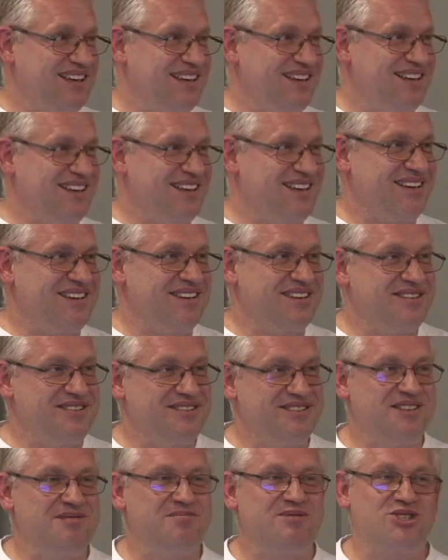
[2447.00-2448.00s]
uh,
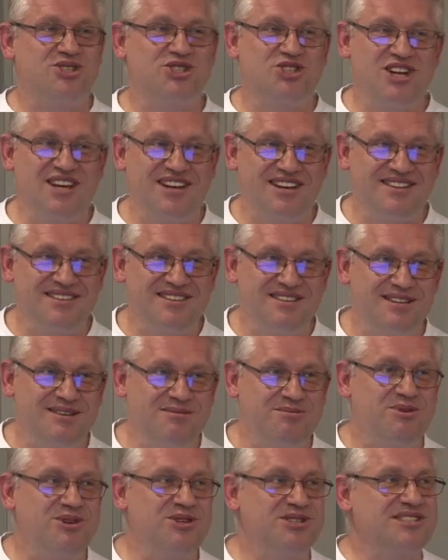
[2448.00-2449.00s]
the machine
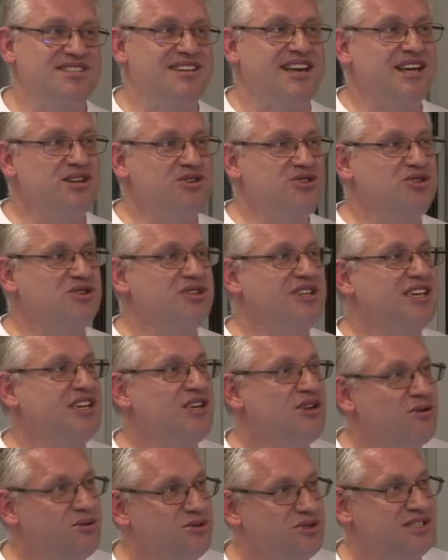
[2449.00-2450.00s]
was actually
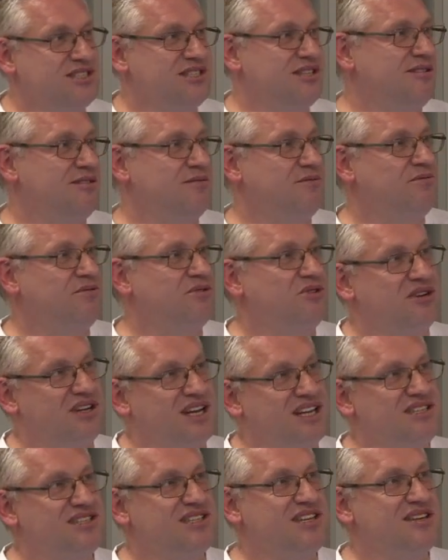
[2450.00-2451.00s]
used for,
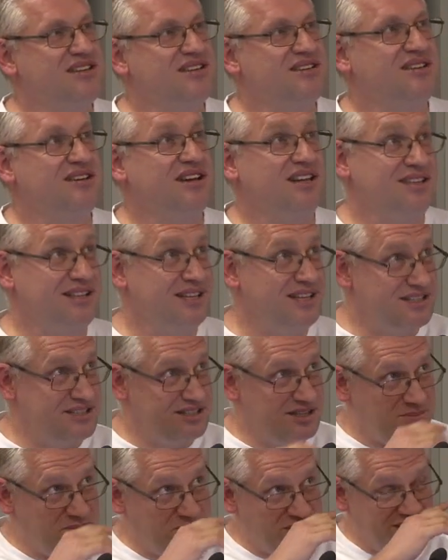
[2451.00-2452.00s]
I think, at
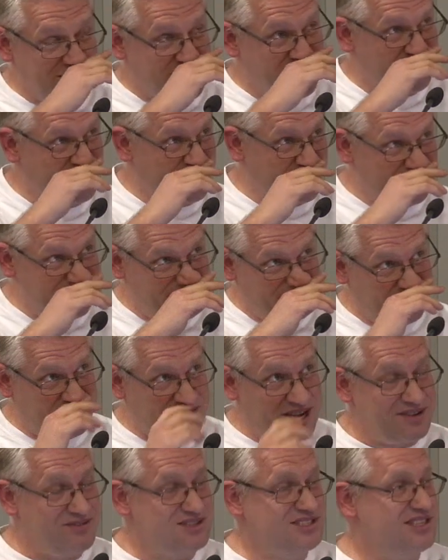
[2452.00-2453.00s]
least a period of
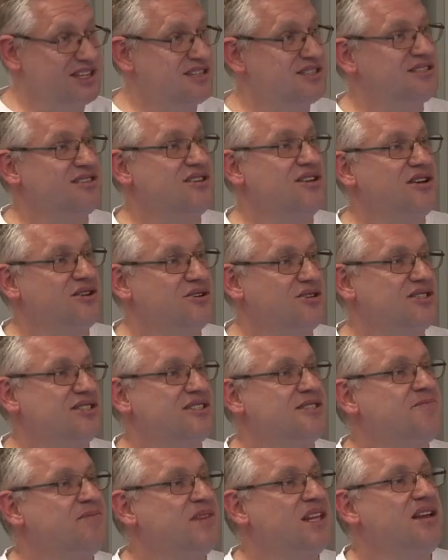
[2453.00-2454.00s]
five, six
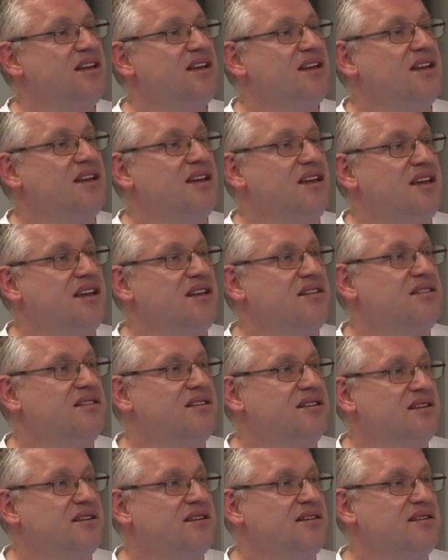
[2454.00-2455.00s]
years
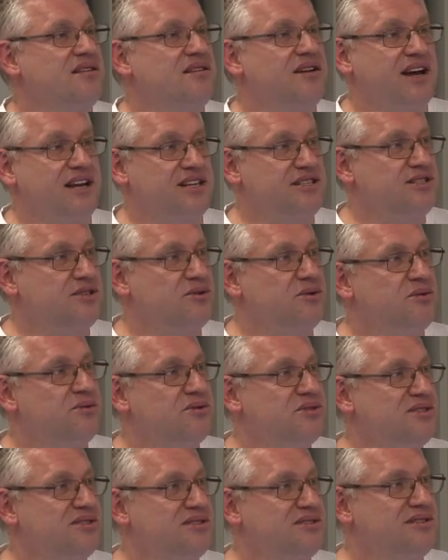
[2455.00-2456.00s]
in uh, high
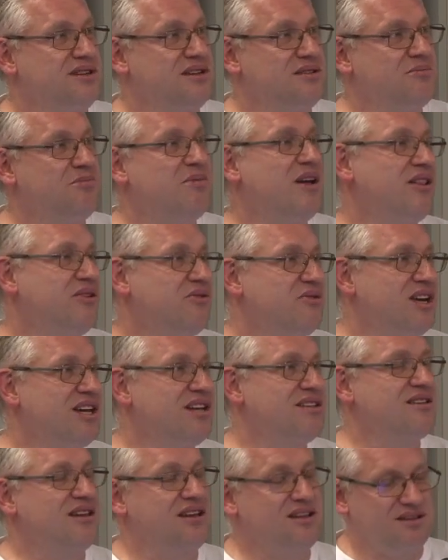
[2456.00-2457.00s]
schools in
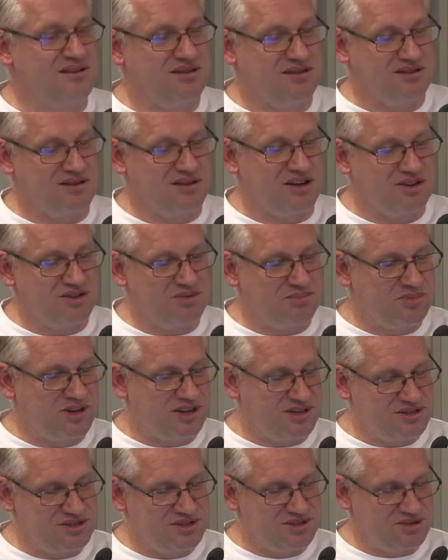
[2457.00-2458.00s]
Belgrade and uh, other
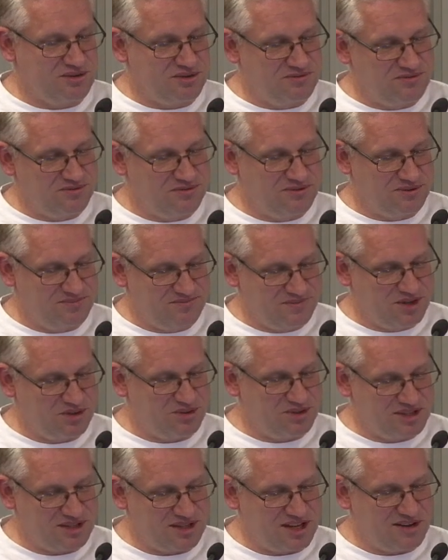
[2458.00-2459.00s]
parts of
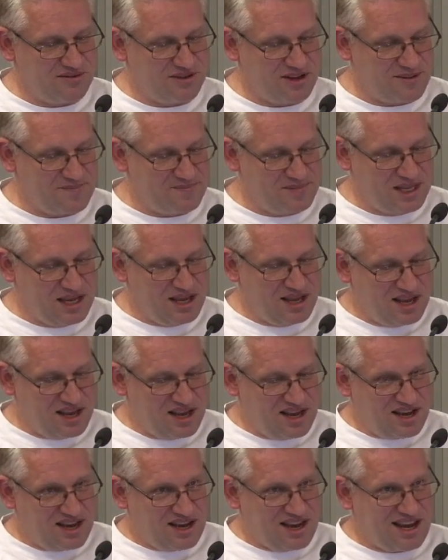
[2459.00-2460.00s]
Yugoslavia.
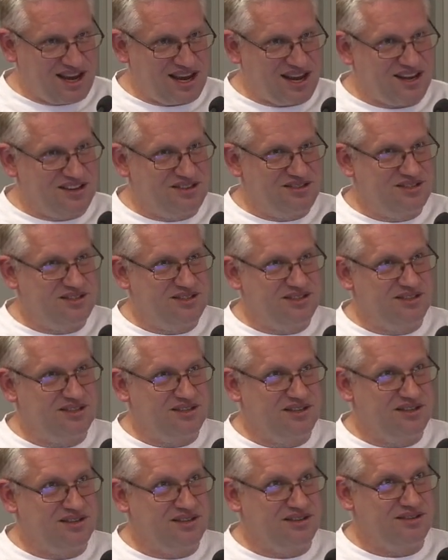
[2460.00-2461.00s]
And
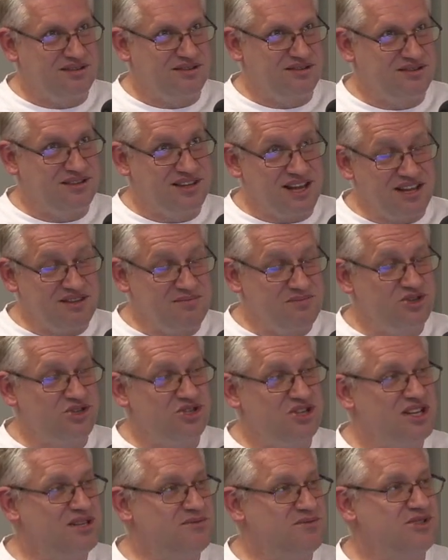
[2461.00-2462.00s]
uh, that
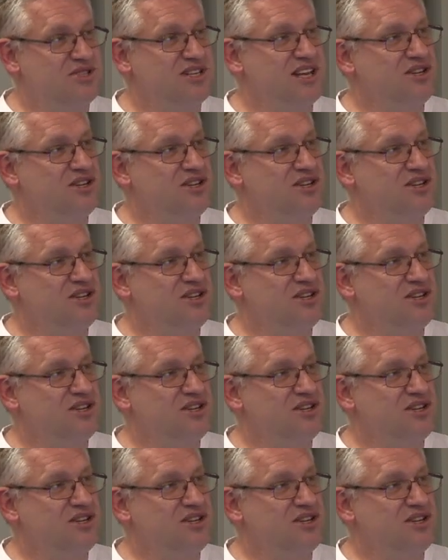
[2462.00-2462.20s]
machine was